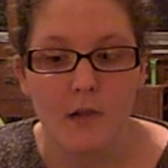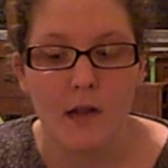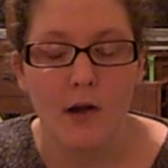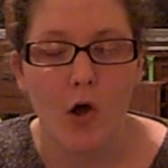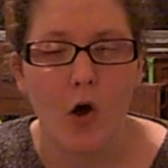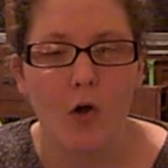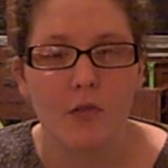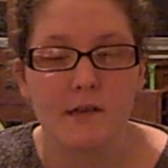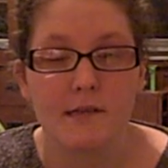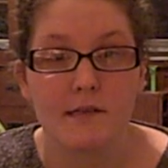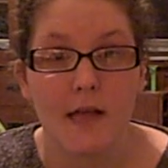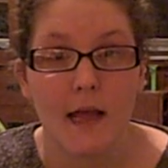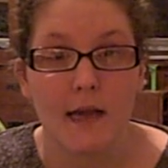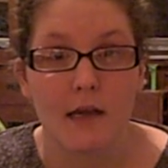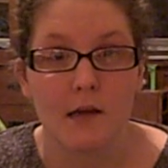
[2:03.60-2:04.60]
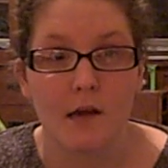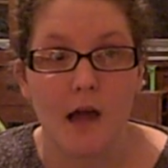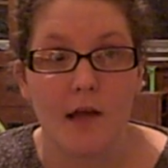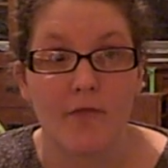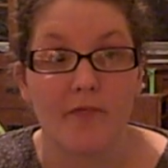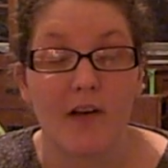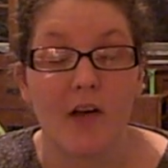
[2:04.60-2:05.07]
and all of a sudden,
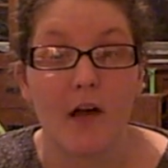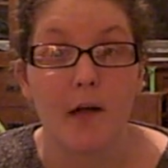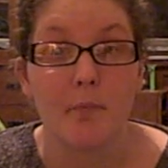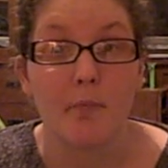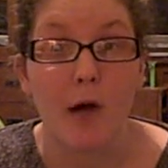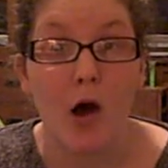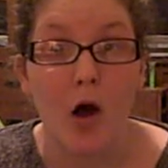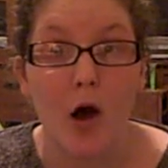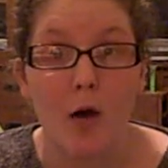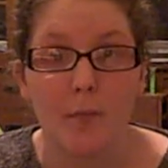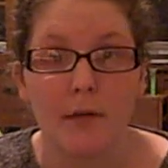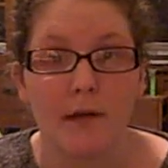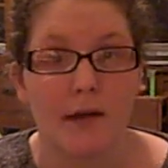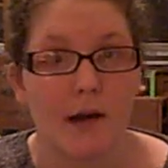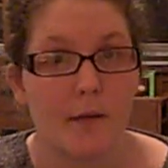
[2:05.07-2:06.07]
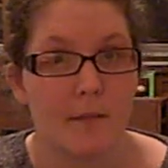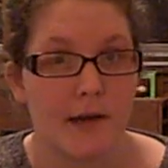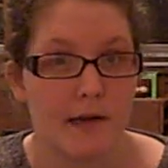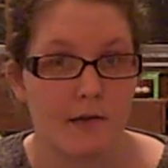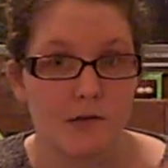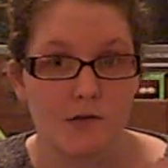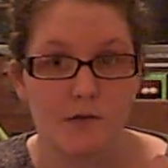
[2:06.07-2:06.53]
I felt it pop, and I
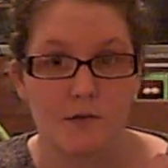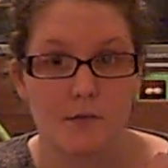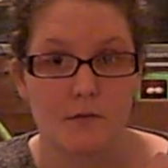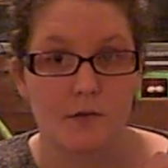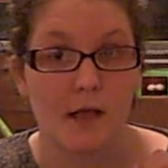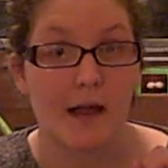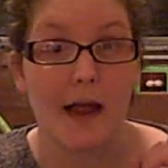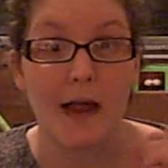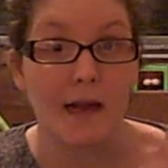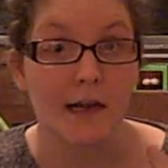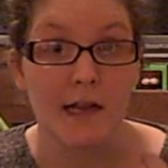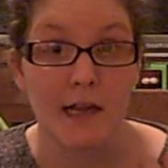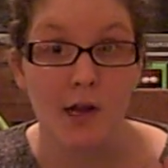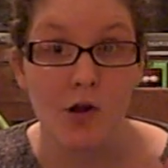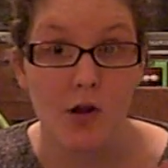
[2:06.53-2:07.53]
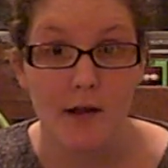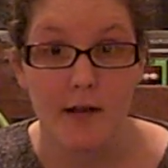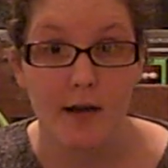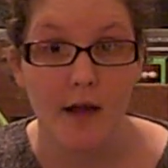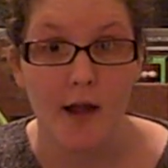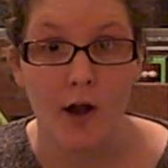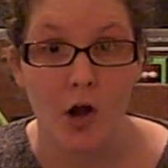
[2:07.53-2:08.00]
mean it just like I could hear
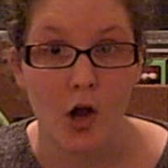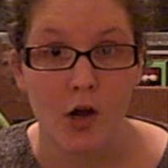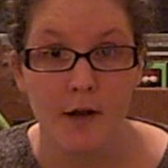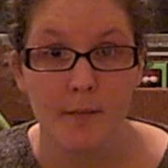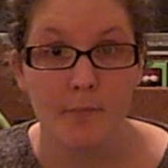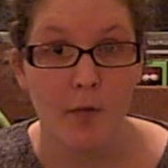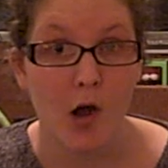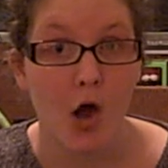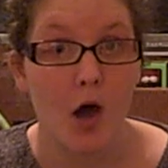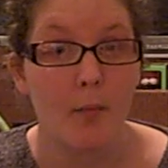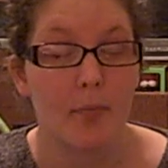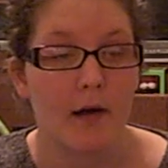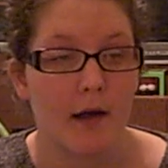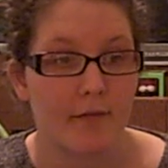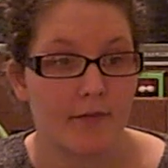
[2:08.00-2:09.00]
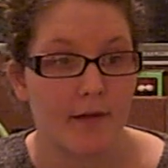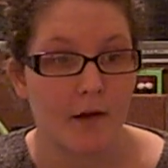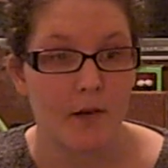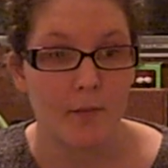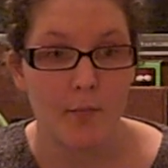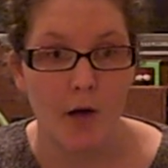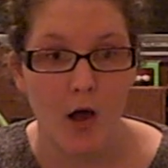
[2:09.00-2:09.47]
it. I heard it pop, I
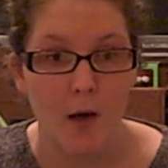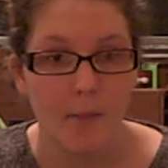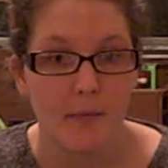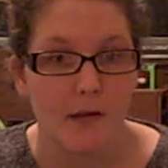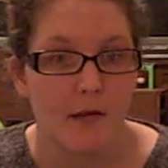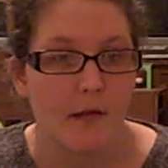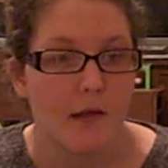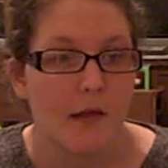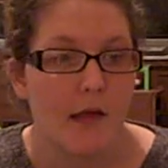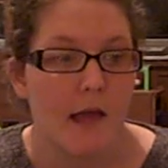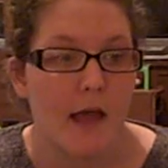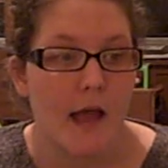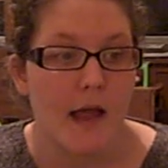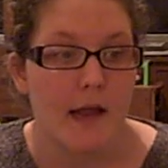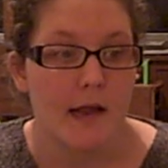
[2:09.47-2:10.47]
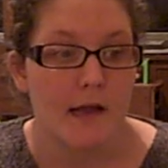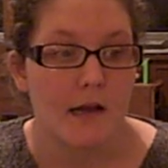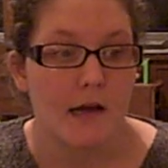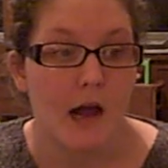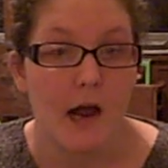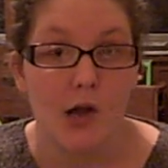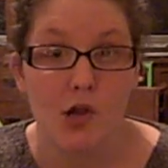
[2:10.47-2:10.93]
felt it pop,
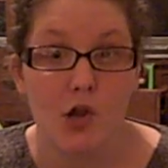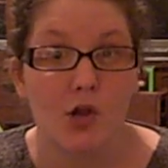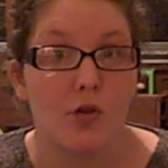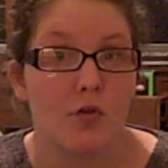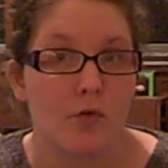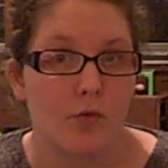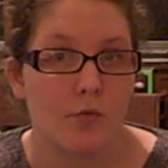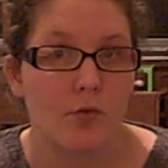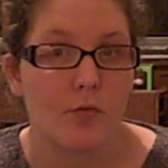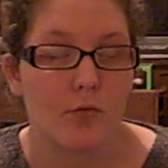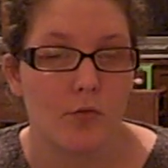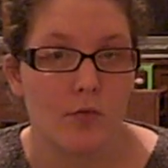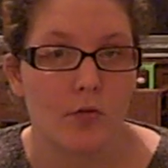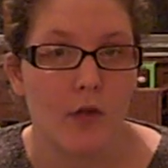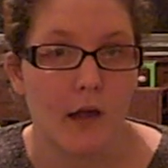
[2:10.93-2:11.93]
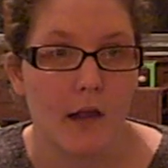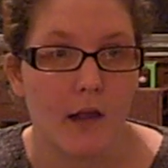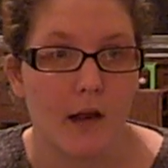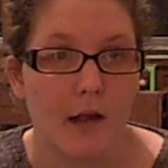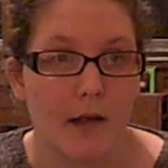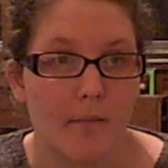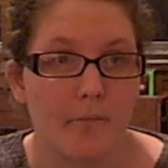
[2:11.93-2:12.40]
and I knew
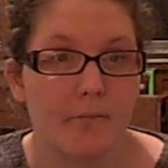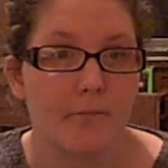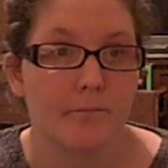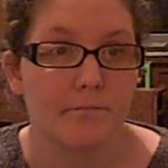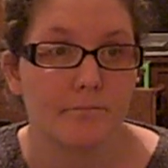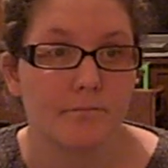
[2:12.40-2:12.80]
that um,